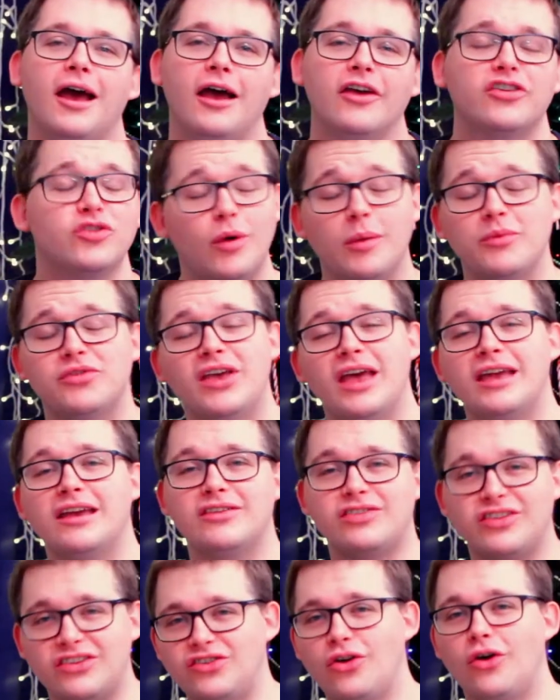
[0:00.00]
So what I'm saying
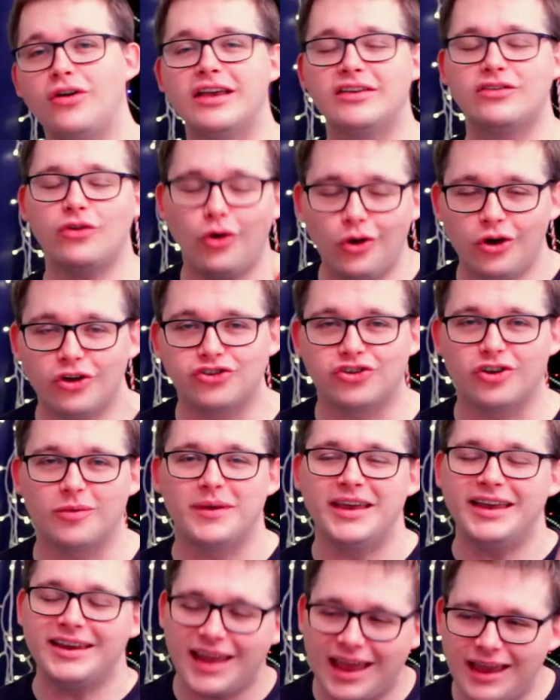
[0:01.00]
is the song is awesome
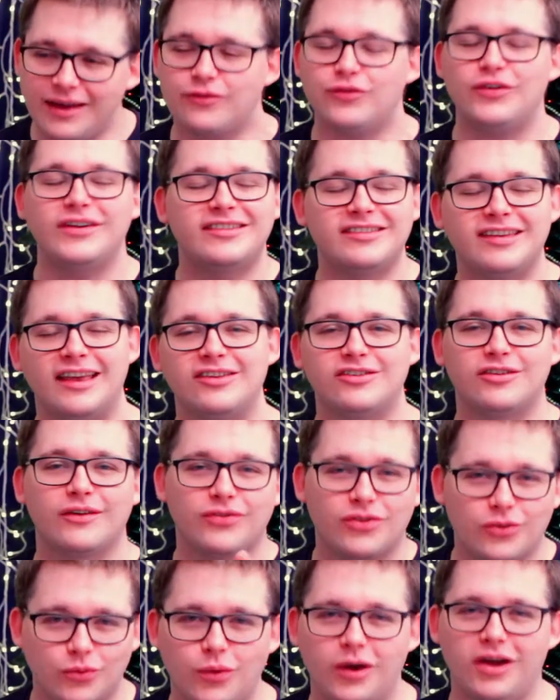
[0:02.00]
in every sense
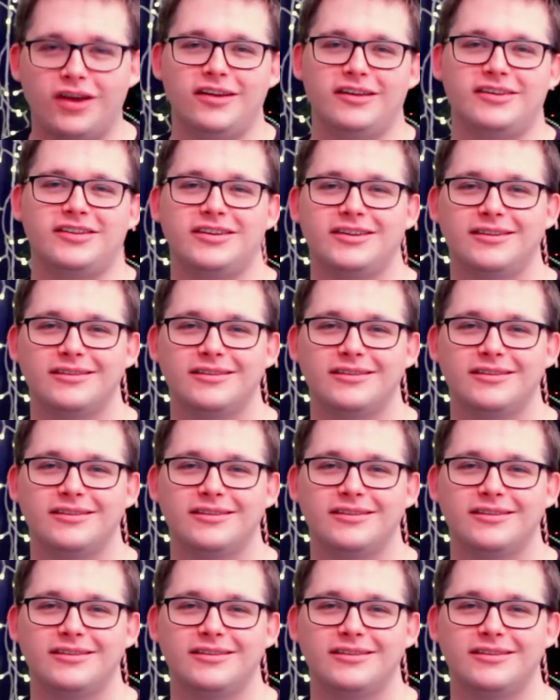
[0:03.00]
of the word.